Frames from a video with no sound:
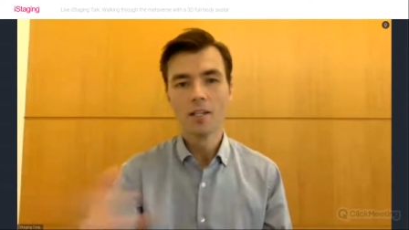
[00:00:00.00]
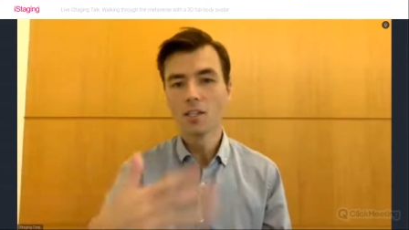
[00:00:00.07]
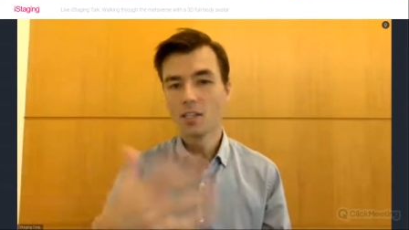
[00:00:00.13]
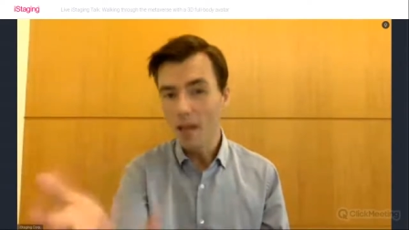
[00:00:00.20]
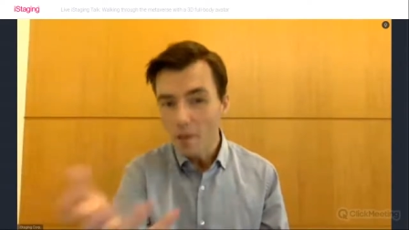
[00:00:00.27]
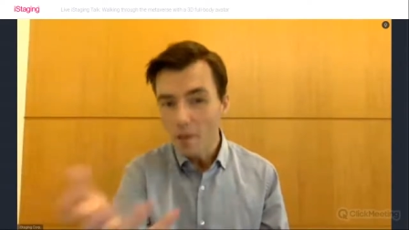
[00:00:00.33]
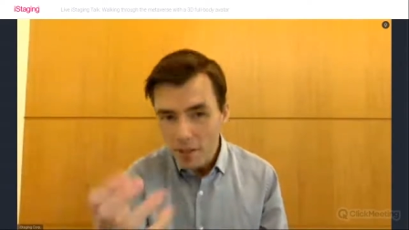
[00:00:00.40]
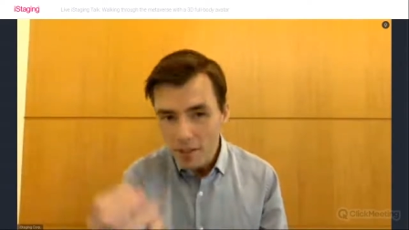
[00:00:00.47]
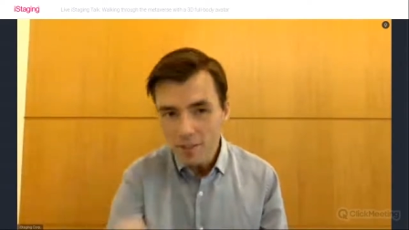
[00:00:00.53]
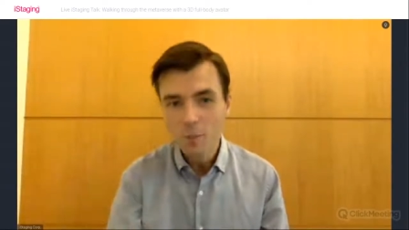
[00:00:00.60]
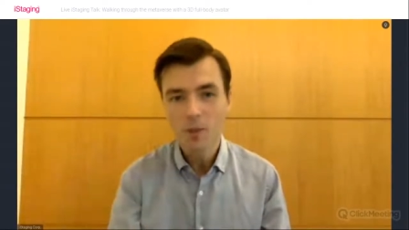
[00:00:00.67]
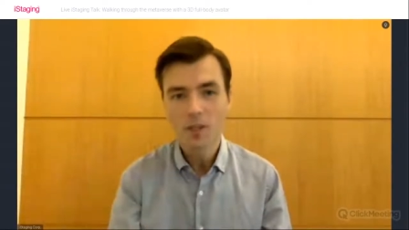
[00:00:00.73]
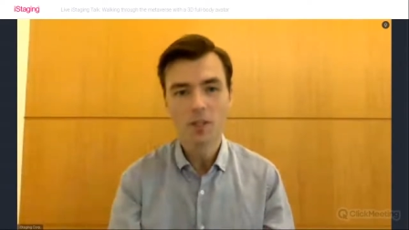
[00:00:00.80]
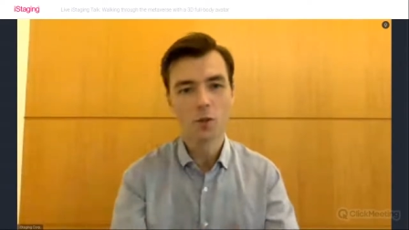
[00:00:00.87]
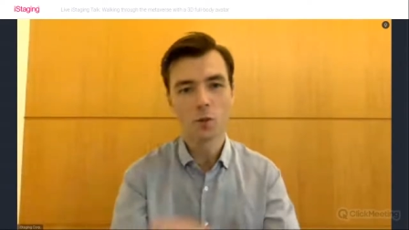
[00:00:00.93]
Save
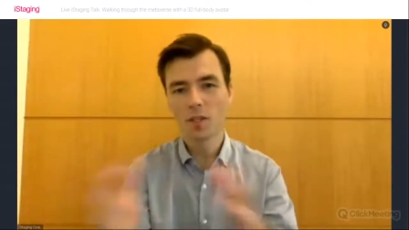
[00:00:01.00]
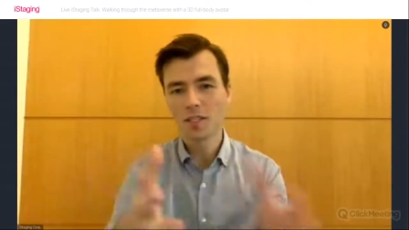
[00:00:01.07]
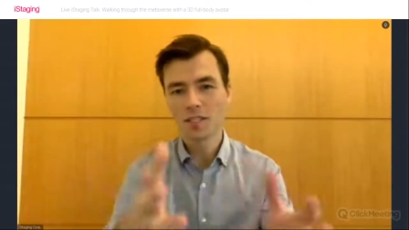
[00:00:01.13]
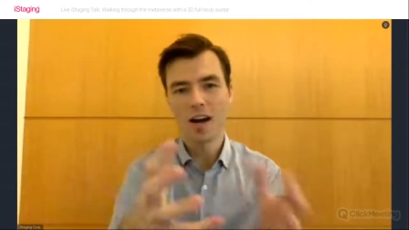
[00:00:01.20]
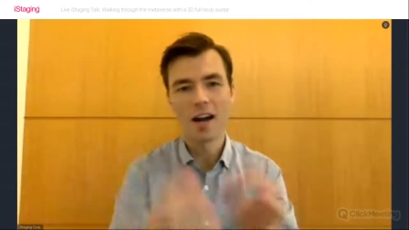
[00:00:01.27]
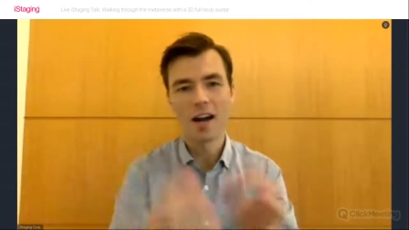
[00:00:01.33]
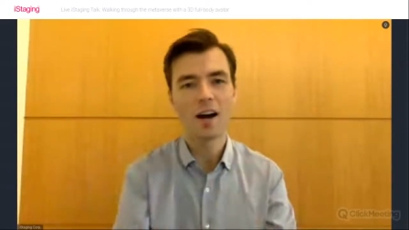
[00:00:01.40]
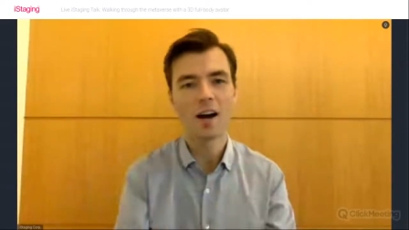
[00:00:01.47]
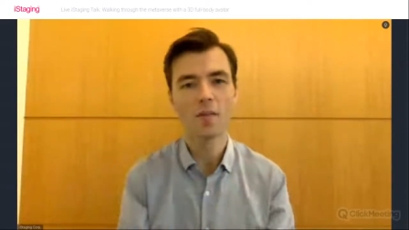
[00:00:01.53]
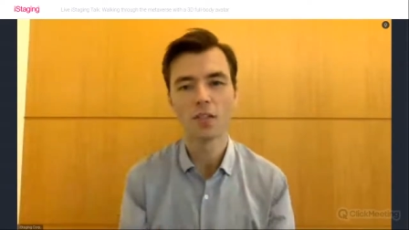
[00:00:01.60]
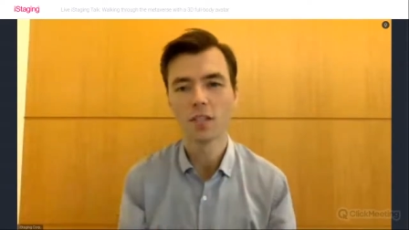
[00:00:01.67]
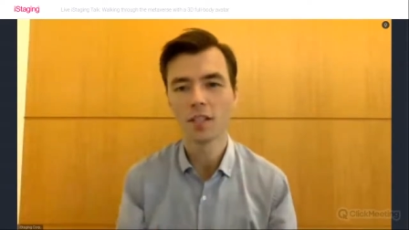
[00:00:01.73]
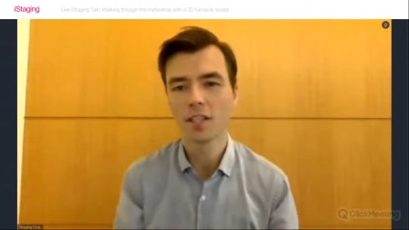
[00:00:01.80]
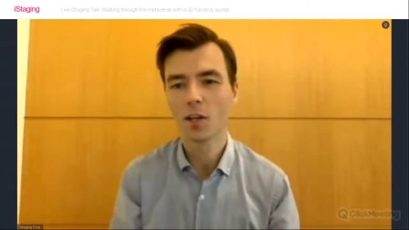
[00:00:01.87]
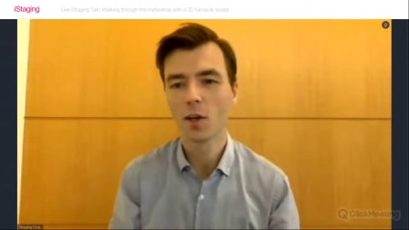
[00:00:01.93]
it, because once I
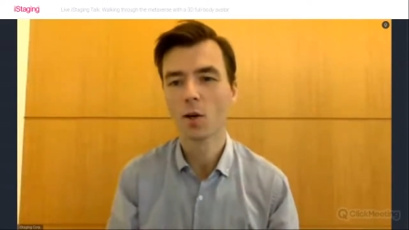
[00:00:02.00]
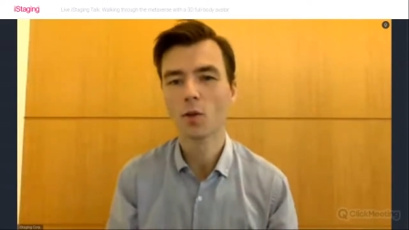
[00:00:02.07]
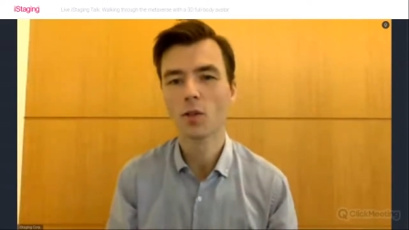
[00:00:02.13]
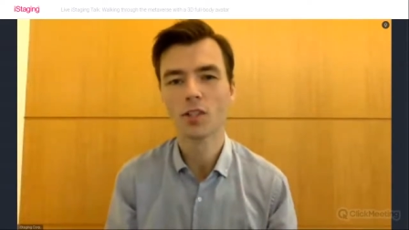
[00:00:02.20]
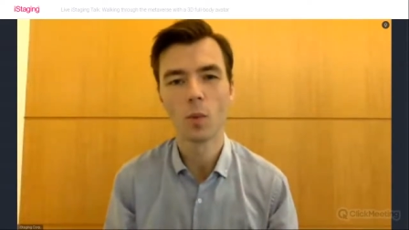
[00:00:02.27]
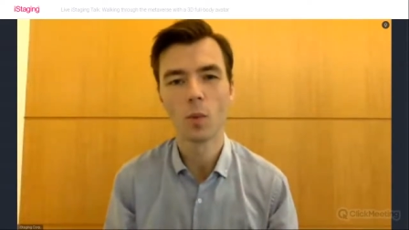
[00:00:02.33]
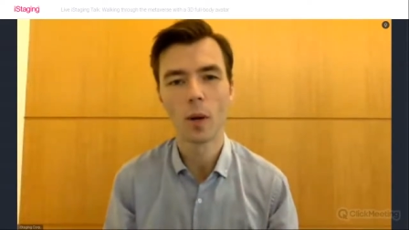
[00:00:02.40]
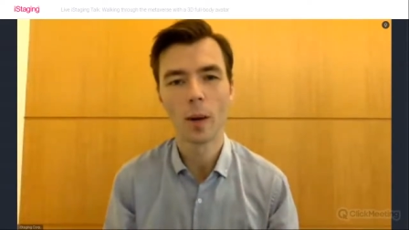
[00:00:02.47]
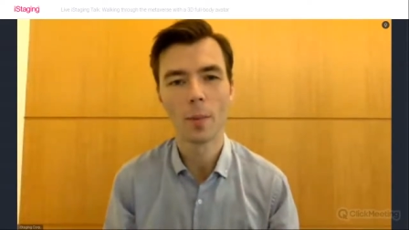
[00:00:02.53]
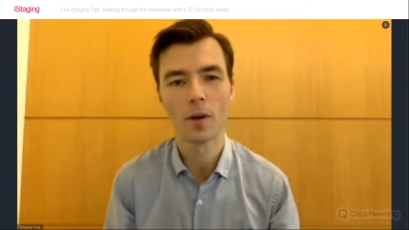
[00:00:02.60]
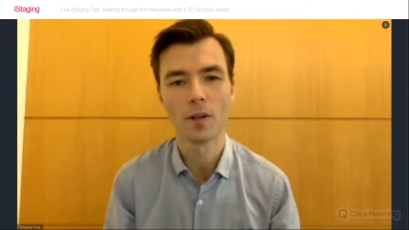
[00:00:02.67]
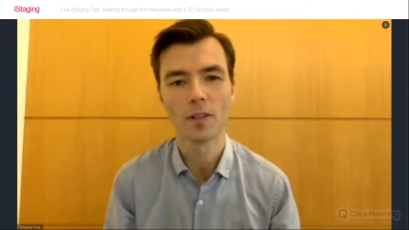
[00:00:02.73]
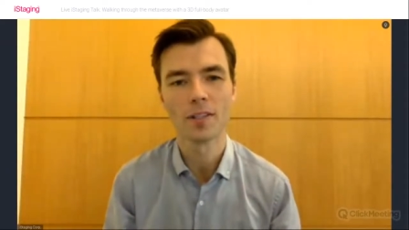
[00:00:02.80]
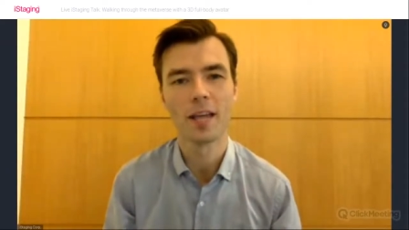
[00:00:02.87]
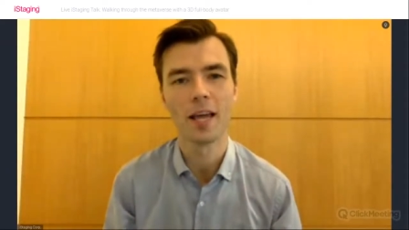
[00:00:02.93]
obviously close the
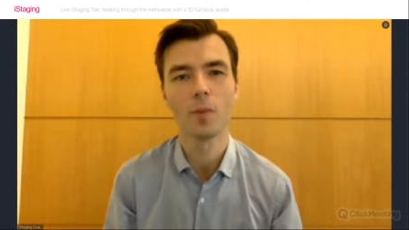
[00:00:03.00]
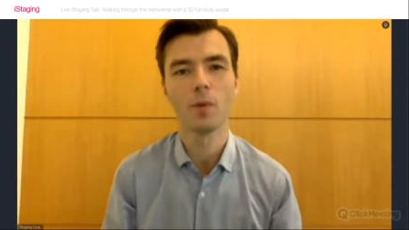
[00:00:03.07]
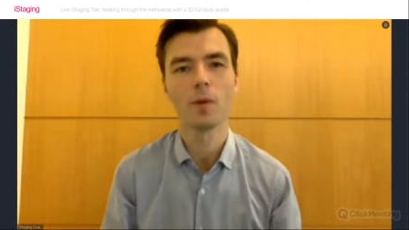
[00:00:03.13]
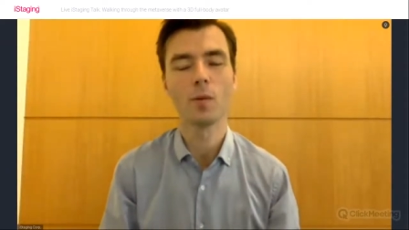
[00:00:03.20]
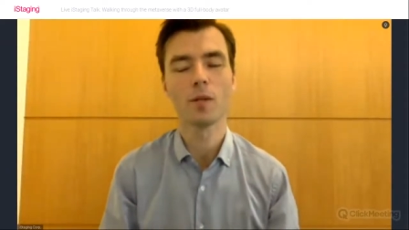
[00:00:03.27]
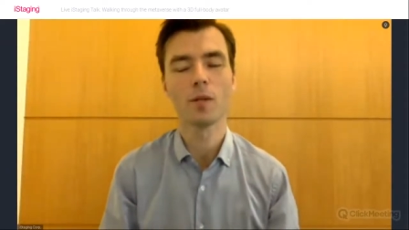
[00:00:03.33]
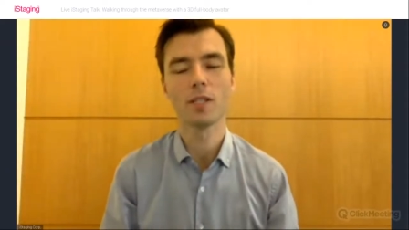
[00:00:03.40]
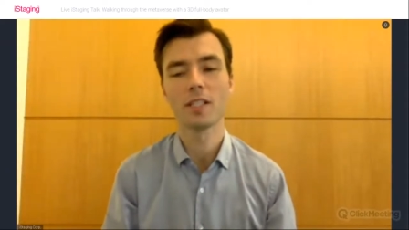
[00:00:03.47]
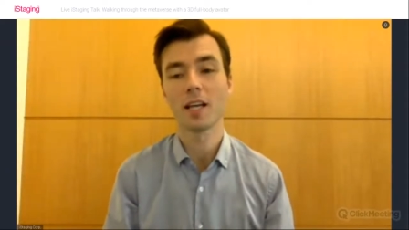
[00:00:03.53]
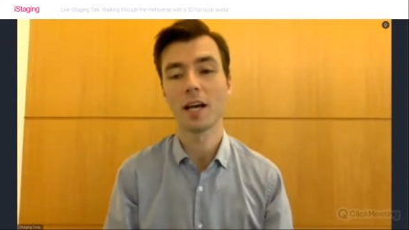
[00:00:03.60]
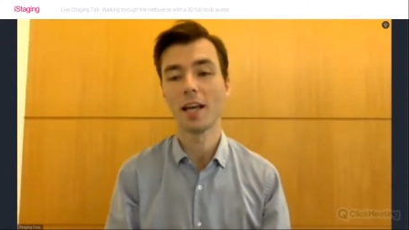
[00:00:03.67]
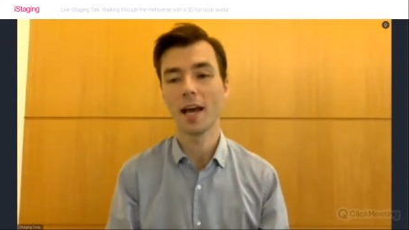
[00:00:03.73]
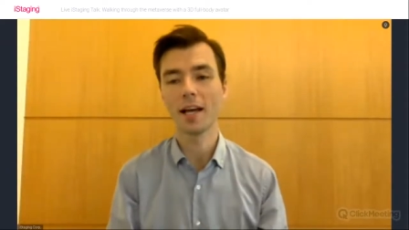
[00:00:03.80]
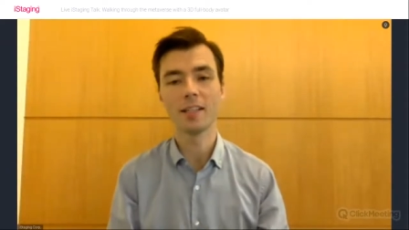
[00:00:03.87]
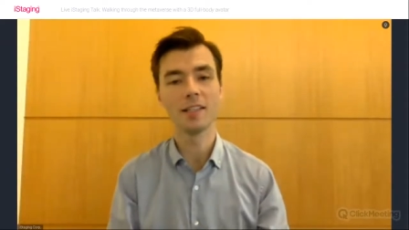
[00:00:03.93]
webinar today, once I
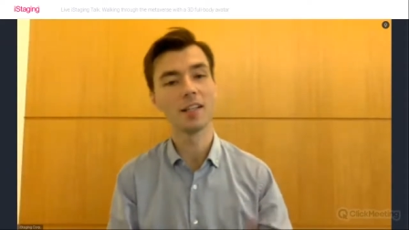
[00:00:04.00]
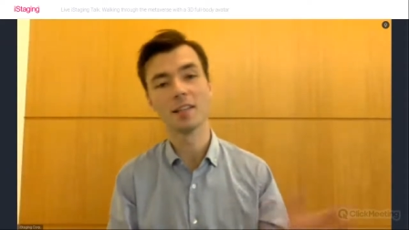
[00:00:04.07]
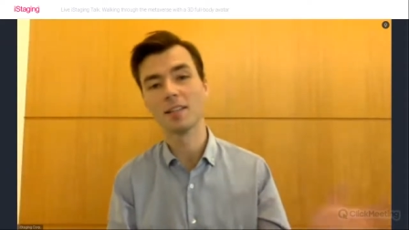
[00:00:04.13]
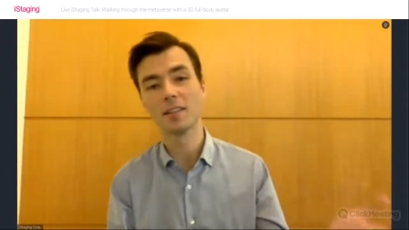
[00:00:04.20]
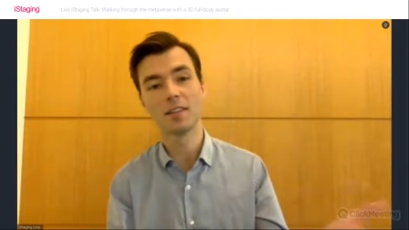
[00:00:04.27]
end it,